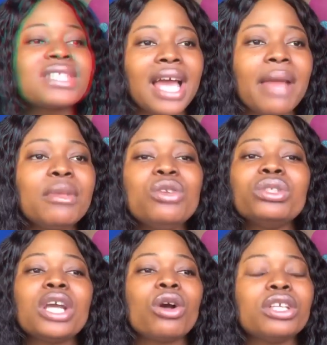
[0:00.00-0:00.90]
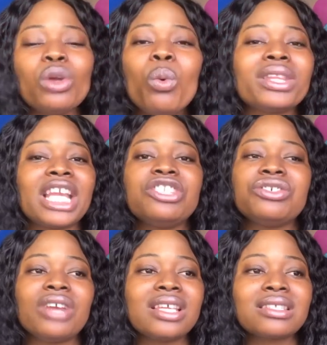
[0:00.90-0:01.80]
Time, they don't want
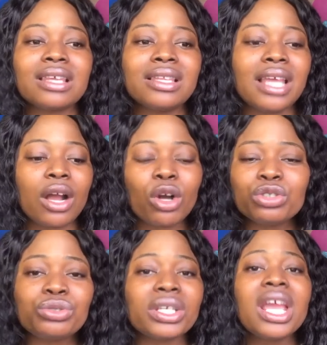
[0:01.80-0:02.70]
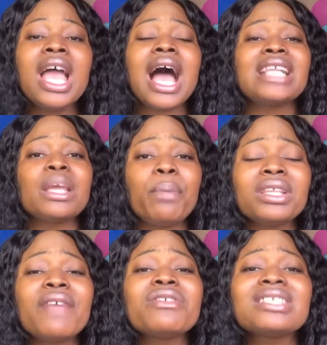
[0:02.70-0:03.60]
Nigerians in their country. At the
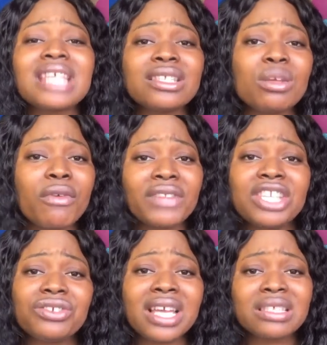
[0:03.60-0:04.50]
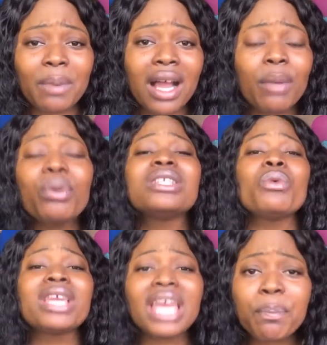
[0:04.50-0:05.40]
point, they even sent some of Nigerians back, but
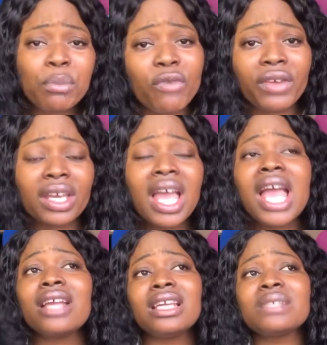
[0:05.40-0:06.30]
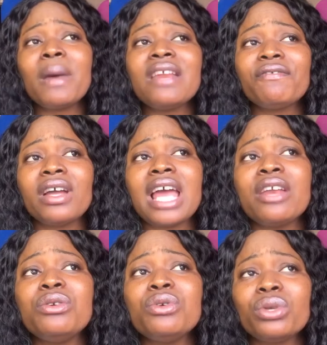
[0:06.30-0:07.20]
we keep moving. Despite the fact I
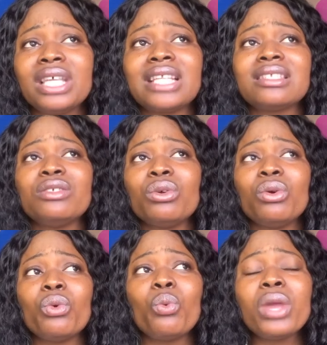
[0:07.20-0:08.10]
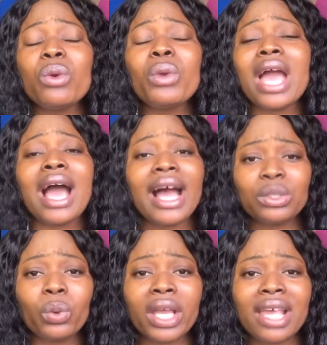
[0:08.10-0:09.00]
know that we are
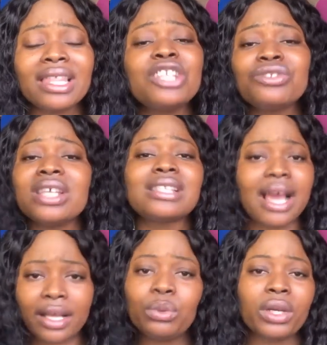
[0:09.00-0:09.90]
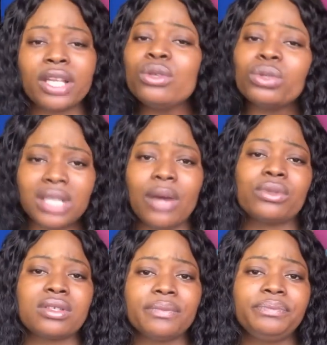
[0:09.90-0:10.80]
hardworking, Nigerians are hardworking, no
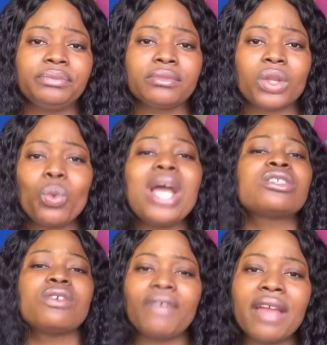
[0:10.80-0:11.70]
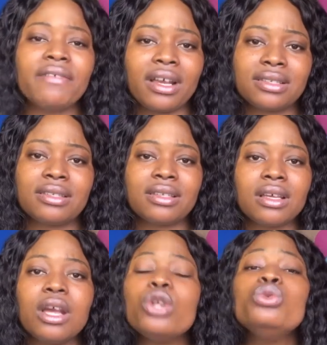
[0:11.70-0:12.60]
doubt. We are survivors,
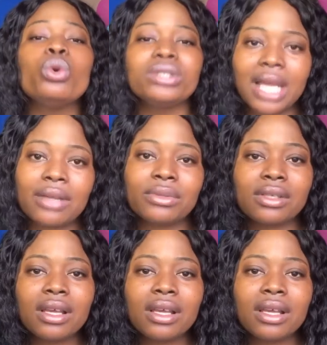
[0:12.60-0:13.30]
no doubt.